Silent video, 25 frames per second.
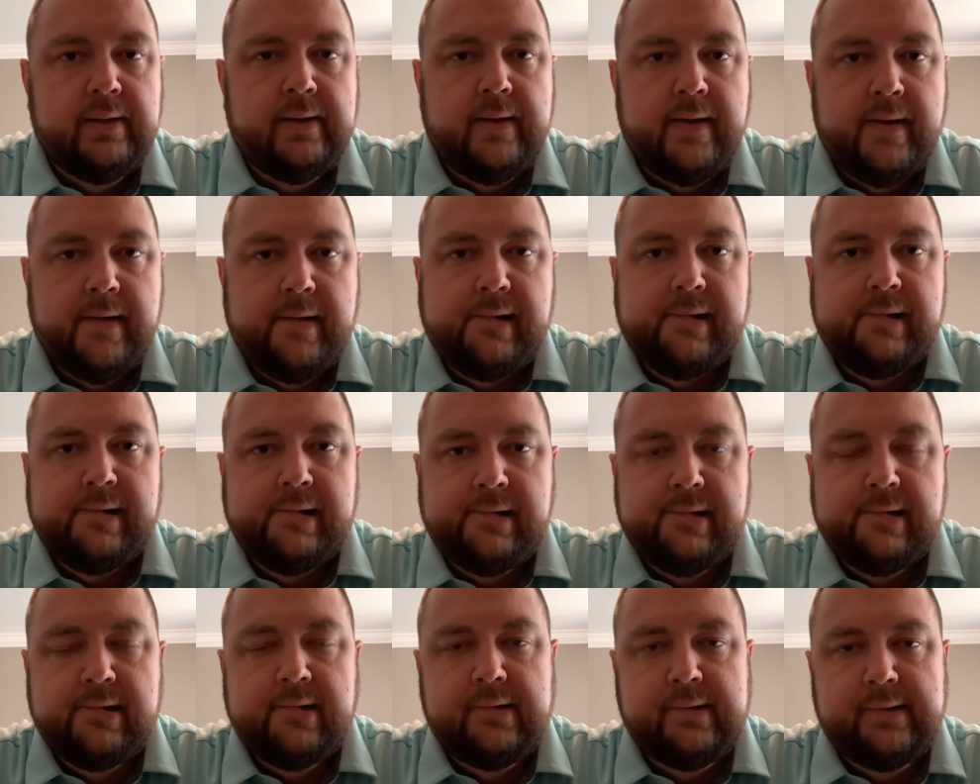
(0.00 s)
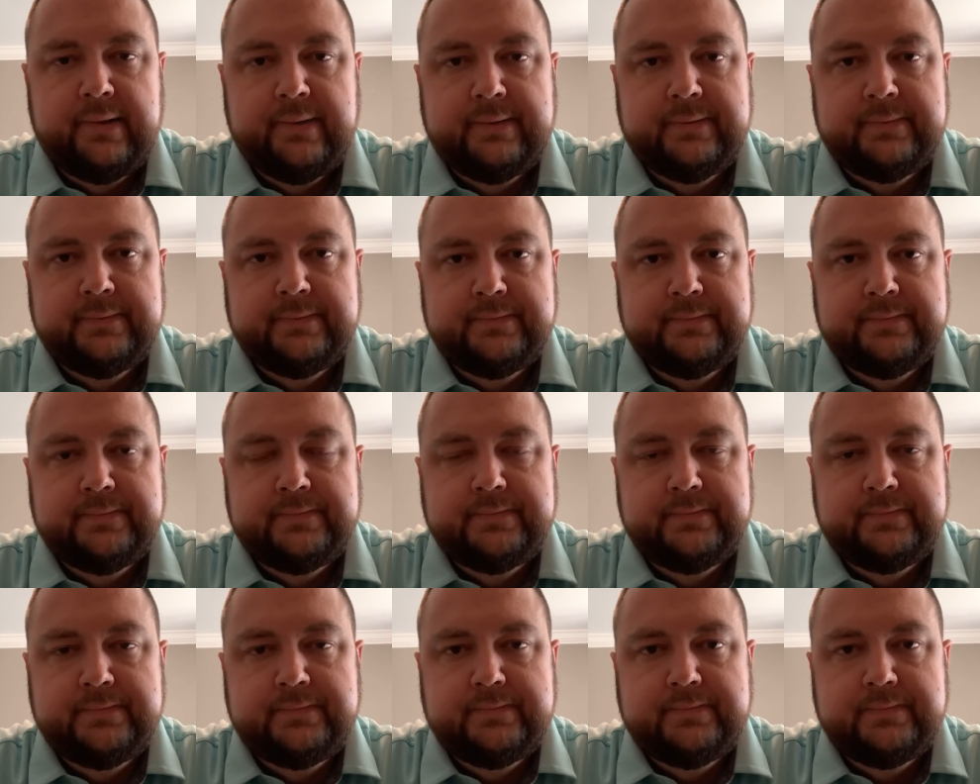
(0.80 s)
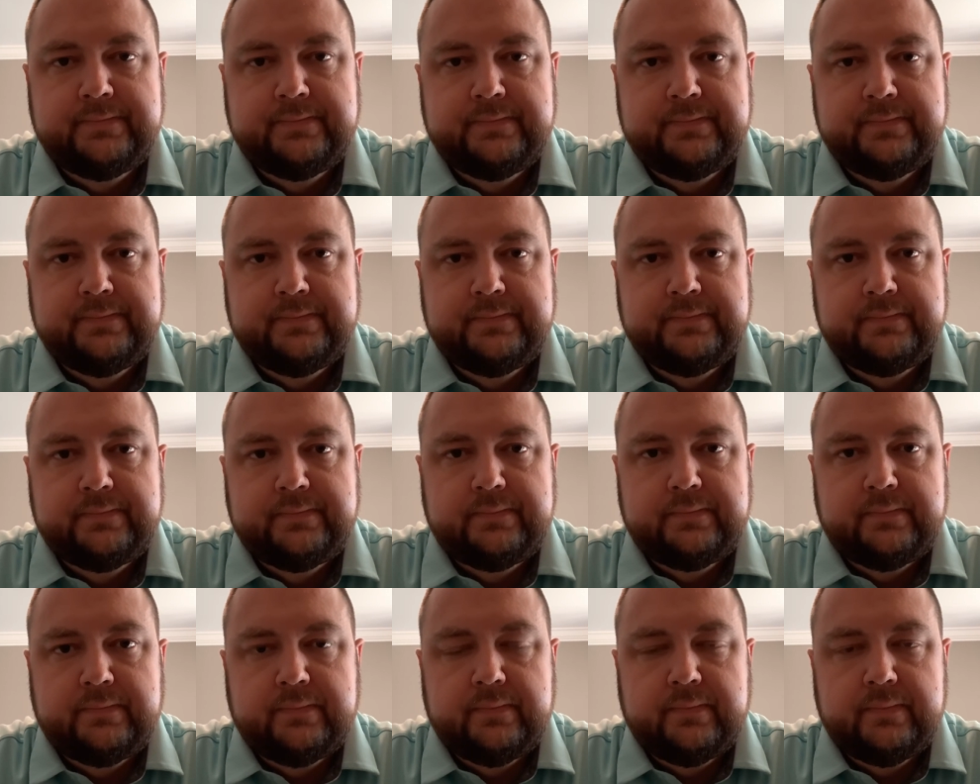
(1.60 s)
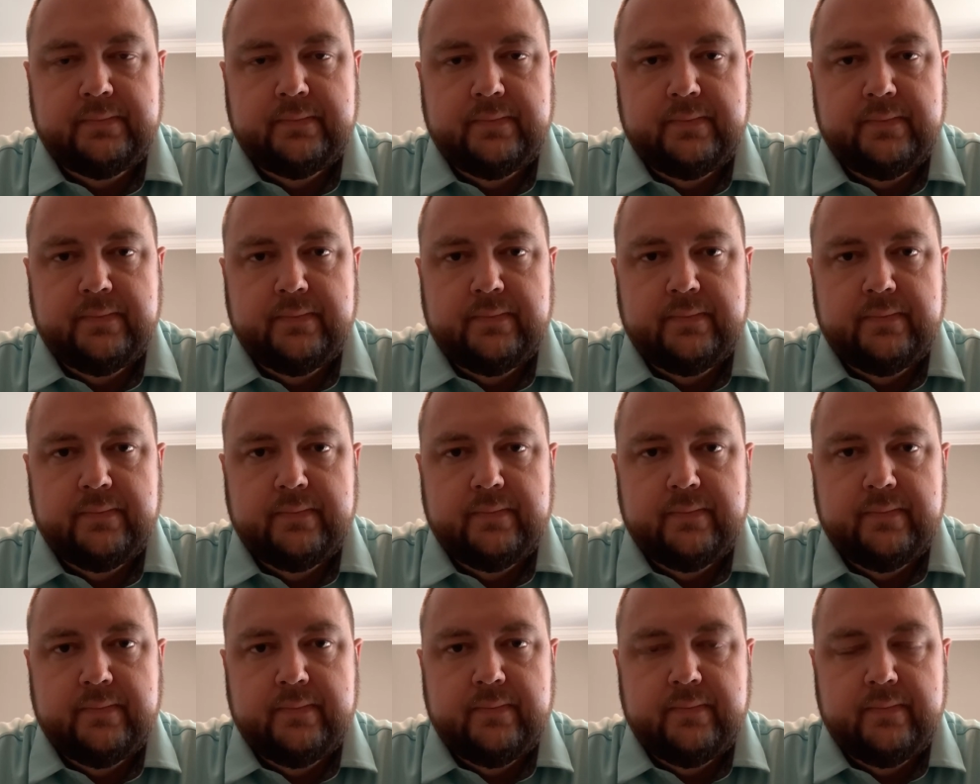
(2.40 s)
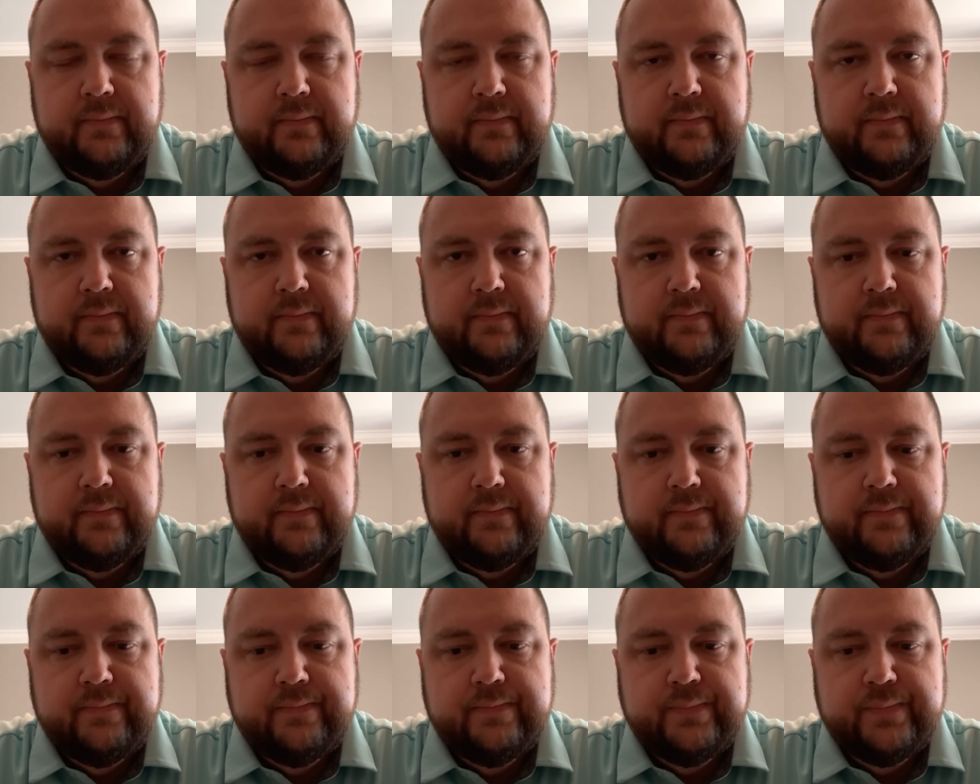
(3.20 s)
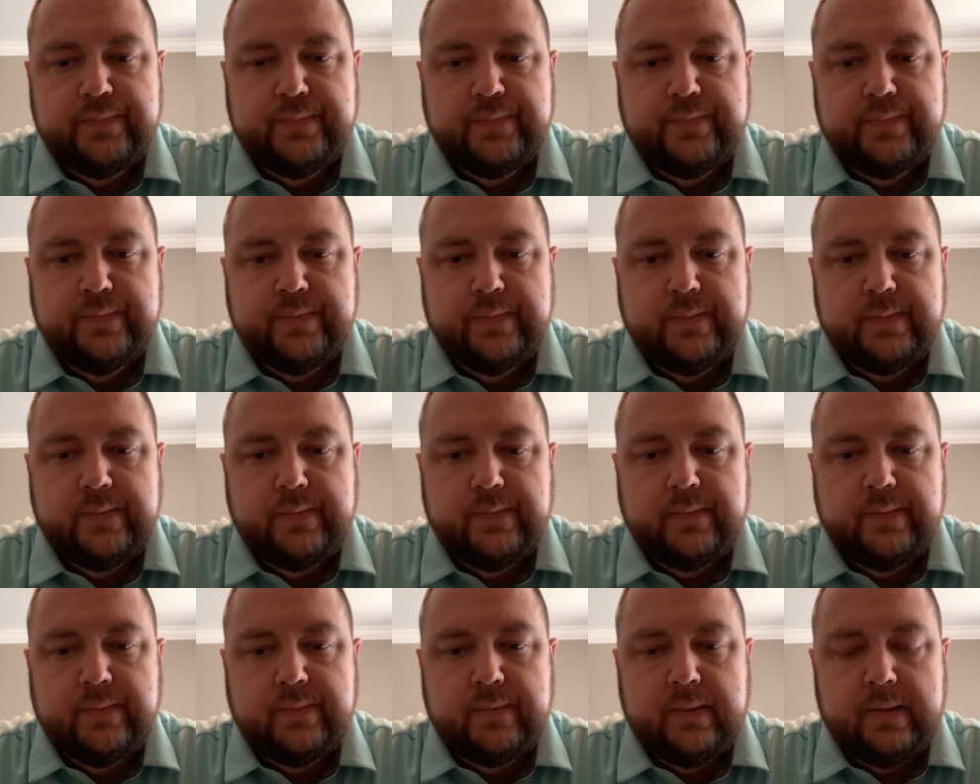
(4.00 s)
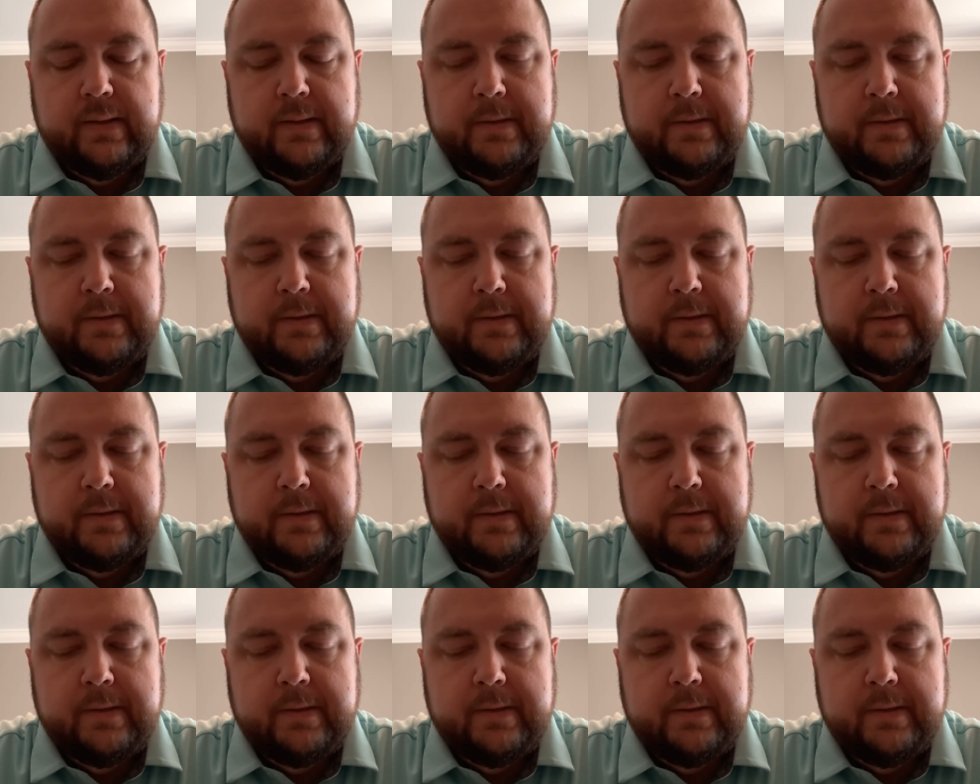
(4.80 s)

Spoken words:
(silence)